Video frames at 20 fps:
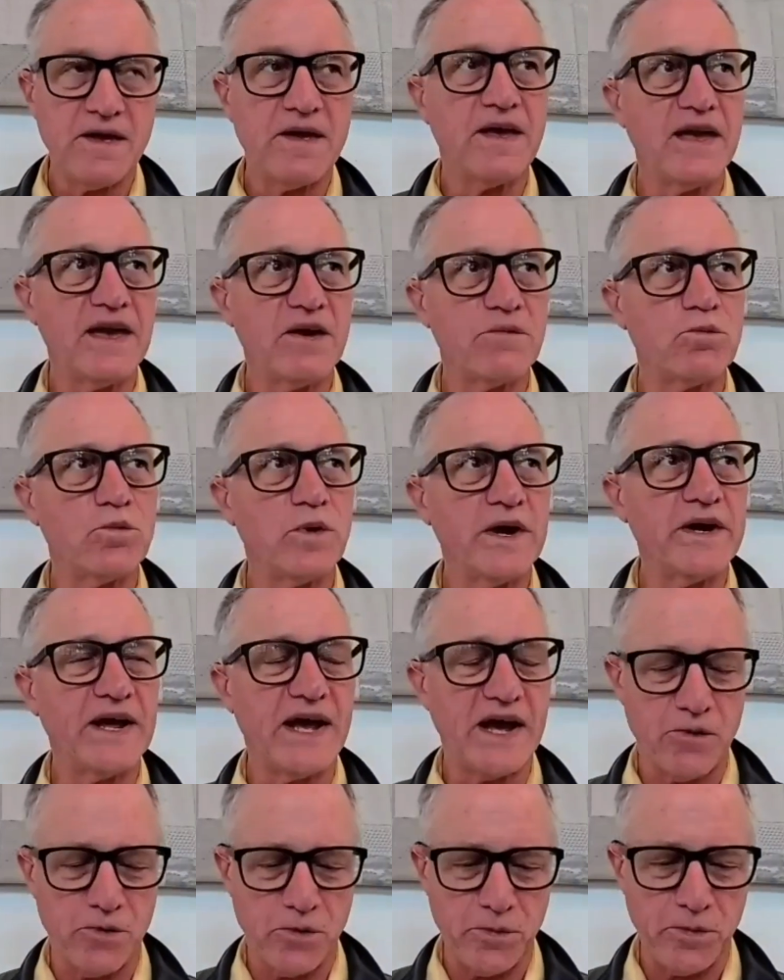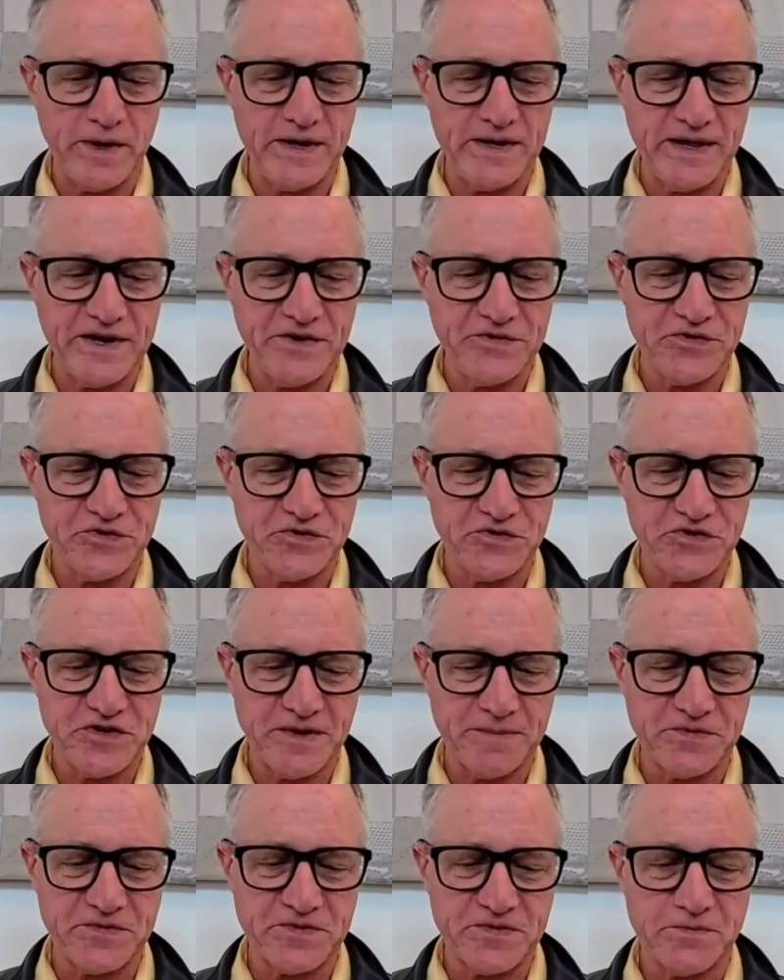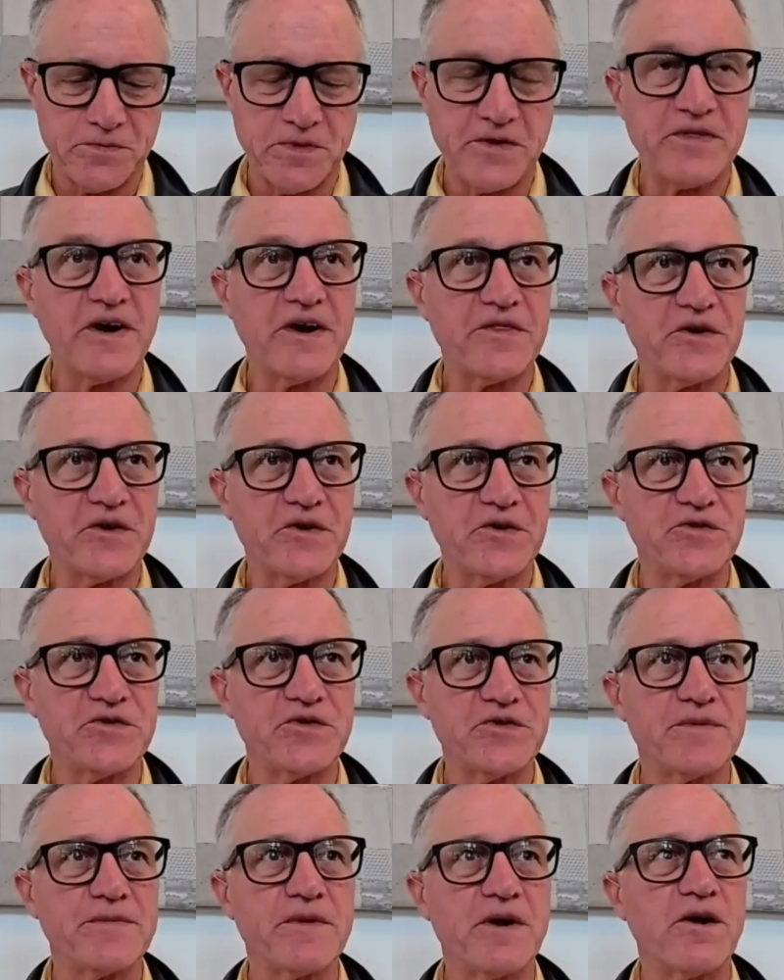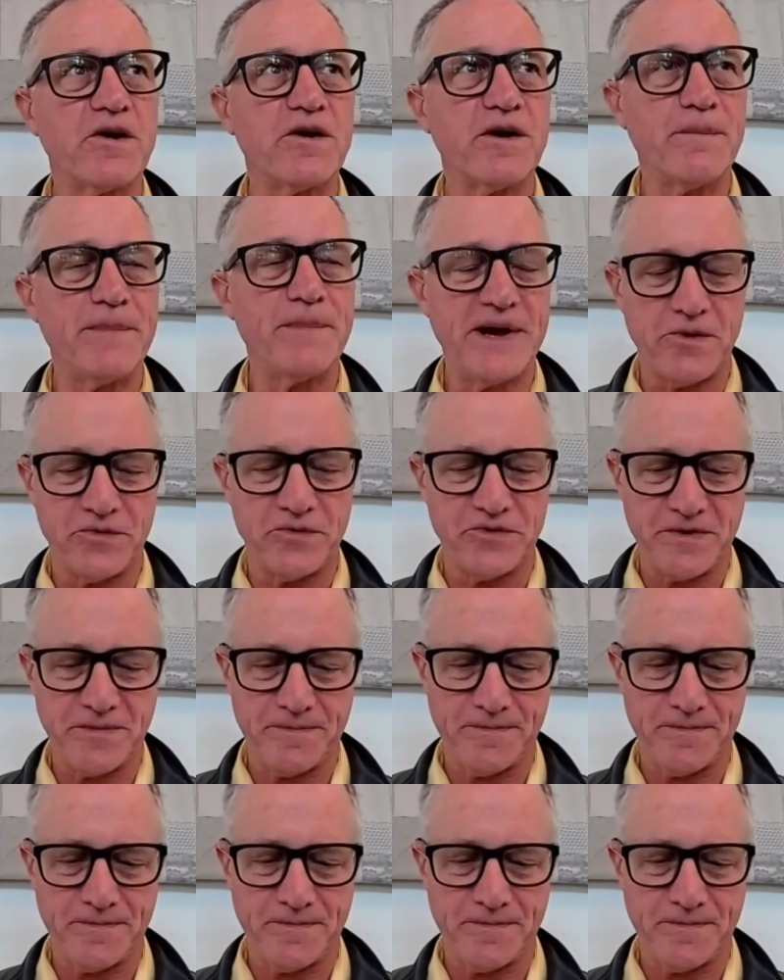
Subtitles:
and what our relationships with others are about.